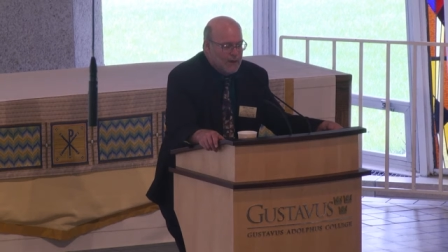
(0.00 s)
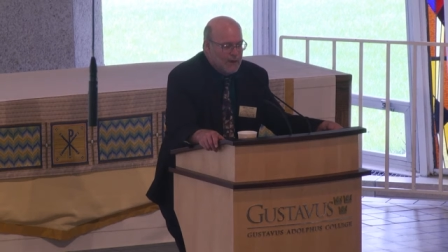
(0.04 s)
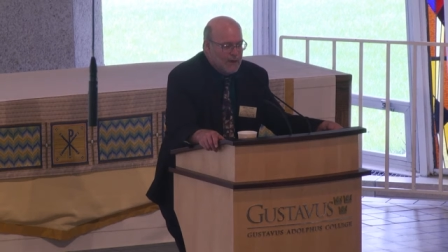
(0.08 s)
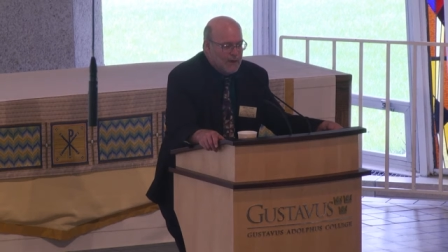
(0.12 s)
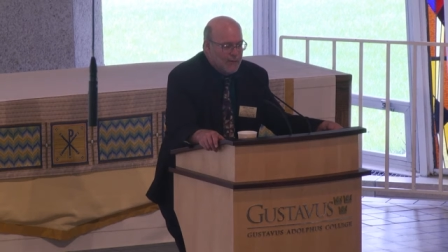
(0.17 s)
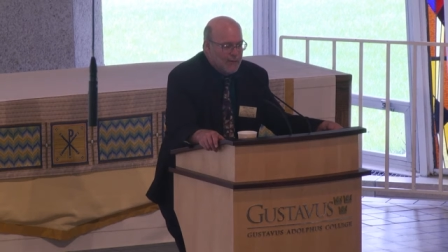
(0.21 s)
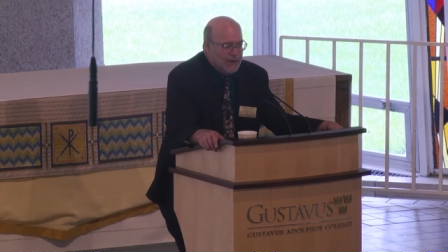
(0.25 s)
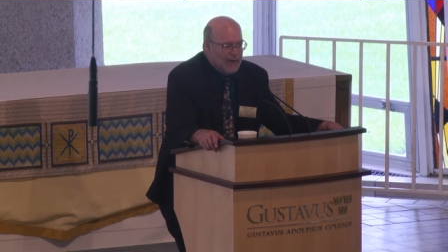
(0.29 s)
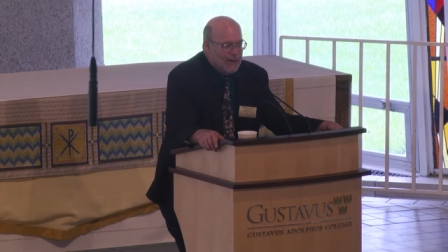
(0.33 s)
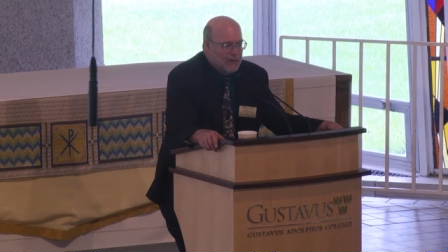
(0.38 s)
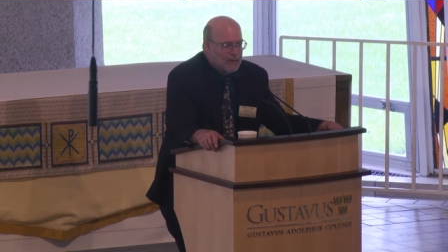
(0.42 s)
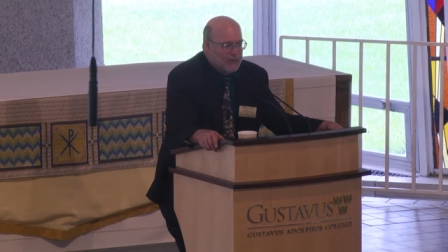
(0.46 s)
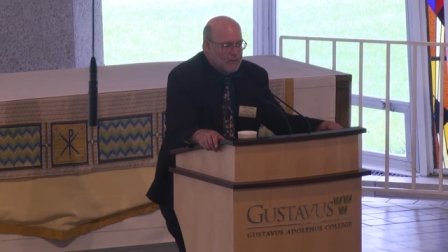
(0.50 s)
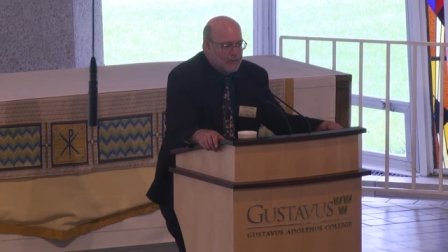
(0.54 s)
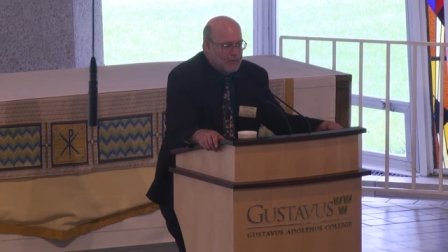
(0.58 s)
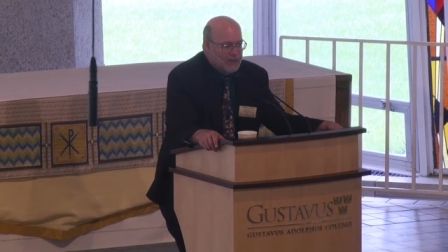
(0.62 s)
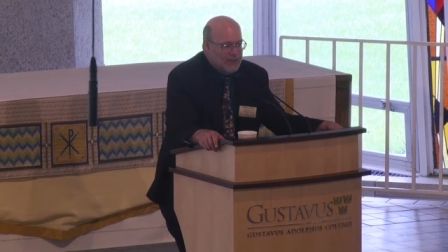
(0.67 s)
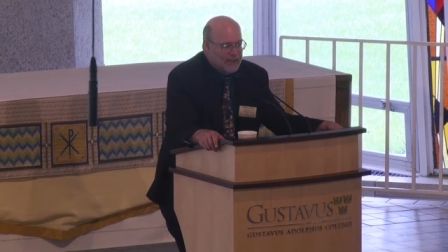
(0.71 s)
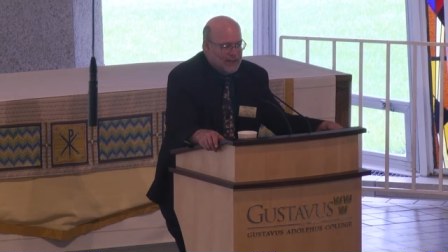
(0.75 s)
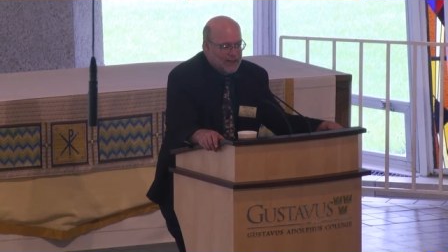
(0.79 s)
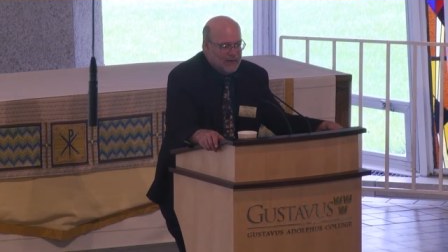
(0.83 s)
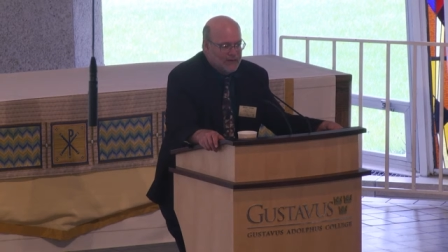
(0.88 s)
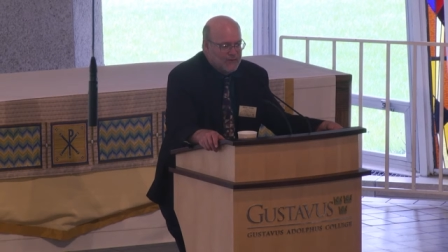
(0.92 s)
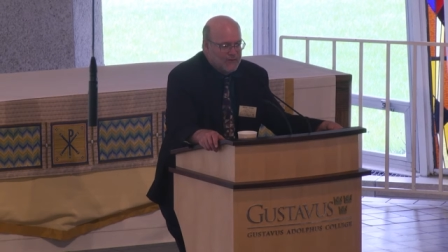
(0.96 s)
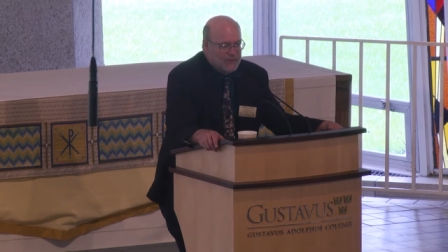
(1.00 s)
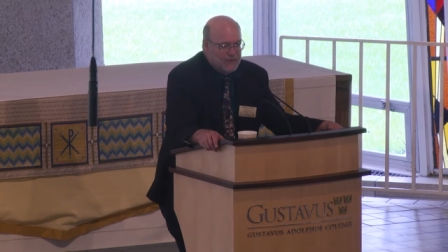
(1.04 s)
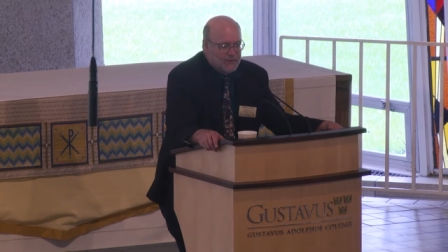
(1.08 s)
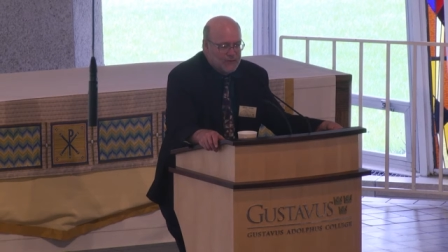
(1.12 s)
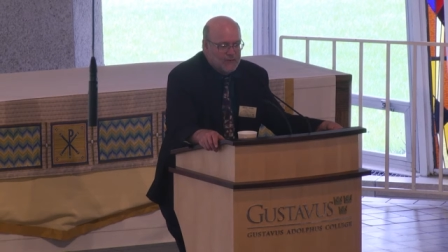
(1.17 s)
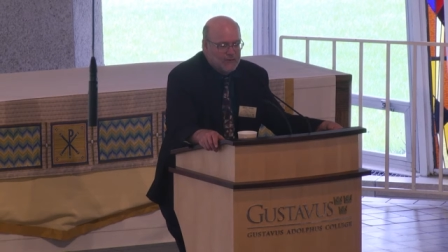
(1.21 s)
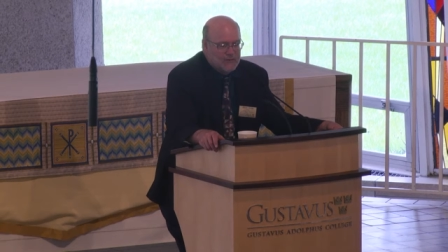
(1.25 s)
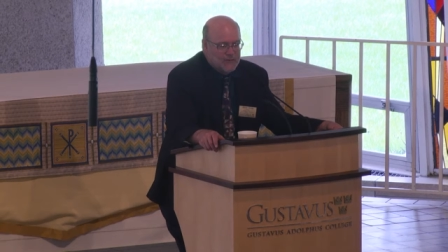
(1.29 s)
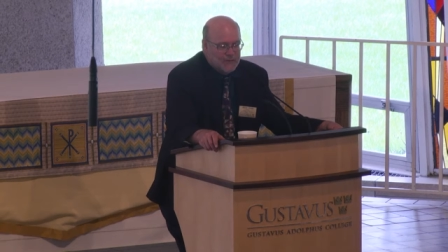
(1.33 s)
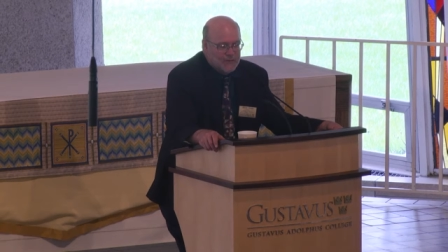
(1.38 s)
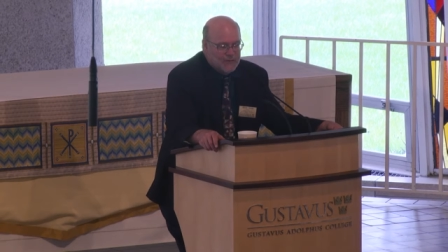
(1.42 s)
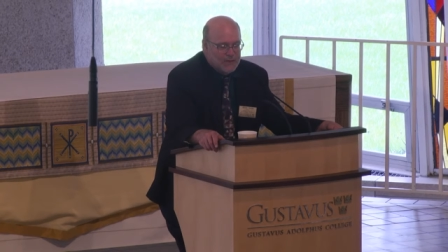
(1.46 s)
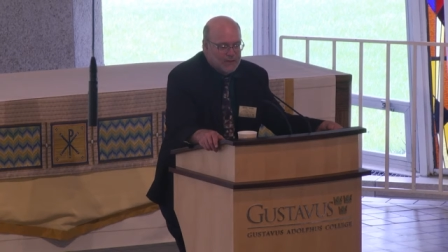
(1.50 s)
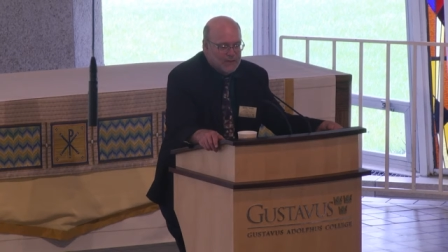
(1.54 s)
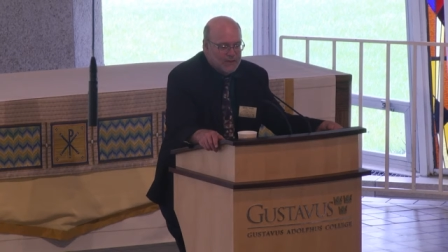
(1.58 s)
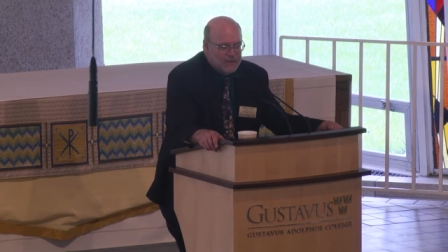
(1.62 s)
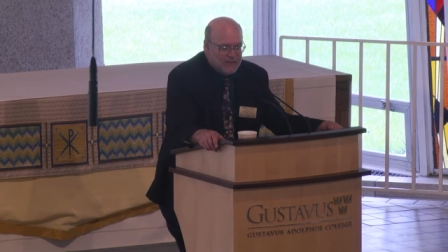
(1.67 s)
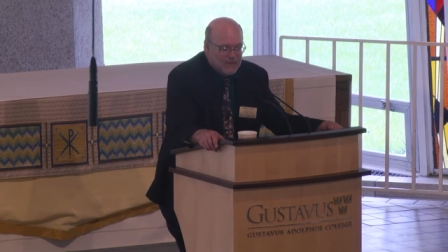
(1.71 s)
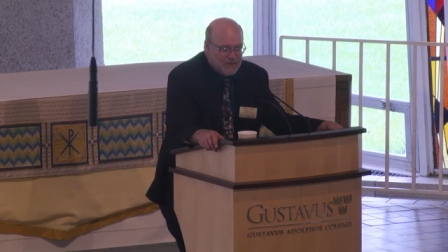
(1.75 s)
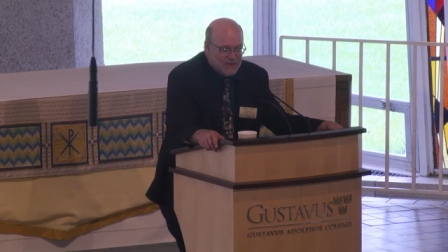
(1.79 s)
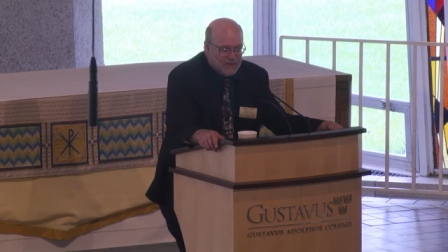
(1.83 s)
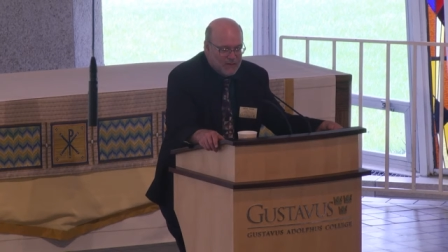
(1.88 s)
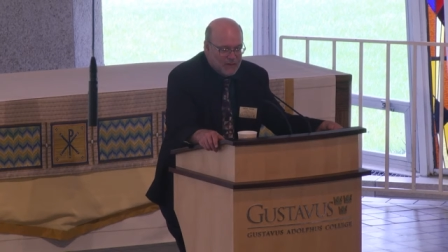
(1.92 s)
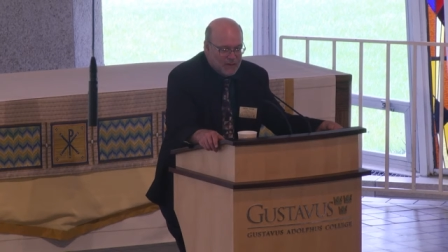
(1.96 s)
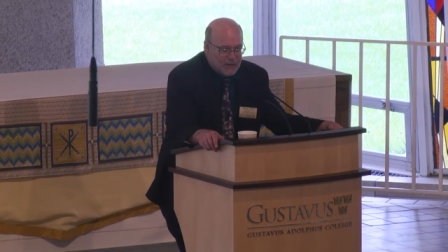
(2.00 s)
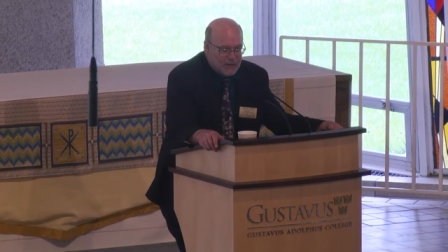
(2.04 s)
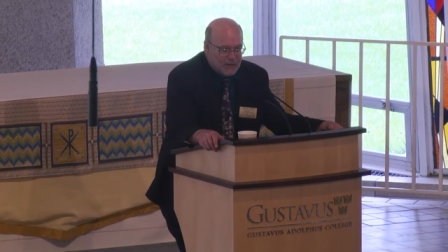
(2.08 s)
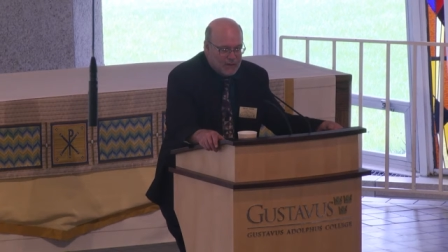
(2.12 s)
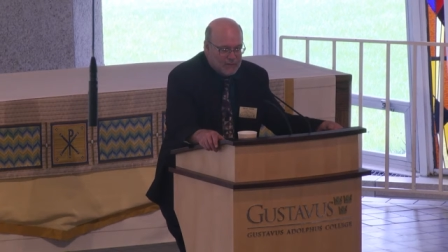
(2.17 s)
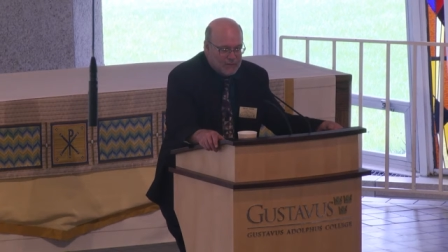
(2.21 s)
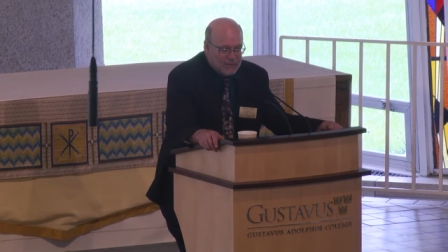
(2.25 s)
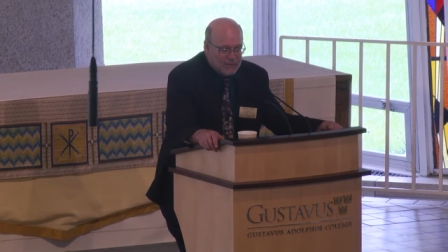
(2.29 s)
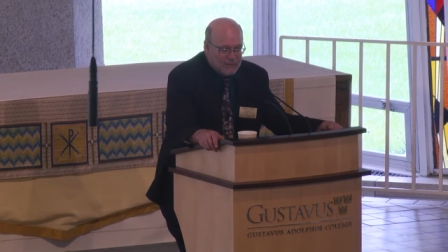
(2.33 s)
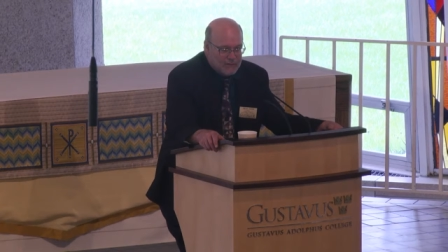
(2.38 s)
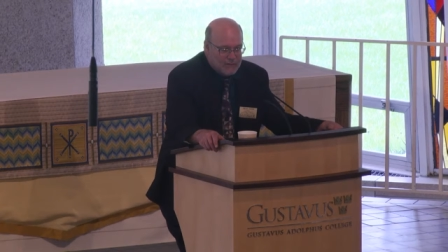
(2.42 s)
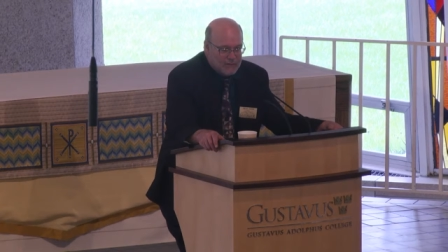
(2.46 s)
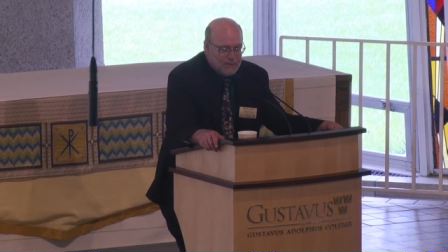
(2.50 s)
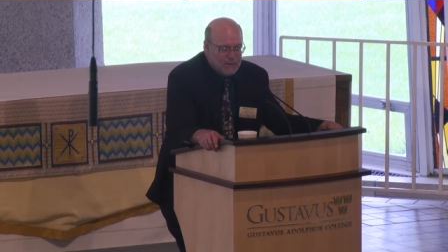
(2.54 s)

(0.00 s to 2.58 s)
about being asked to do something that's difficult,